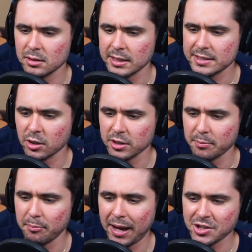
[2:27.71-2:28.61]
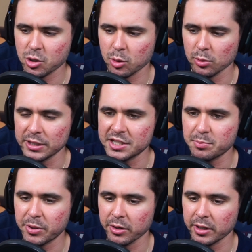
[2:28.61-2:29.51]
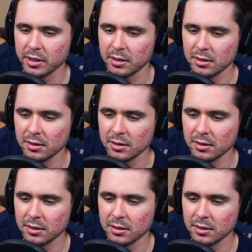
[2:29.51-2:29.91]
It's called the magic release period.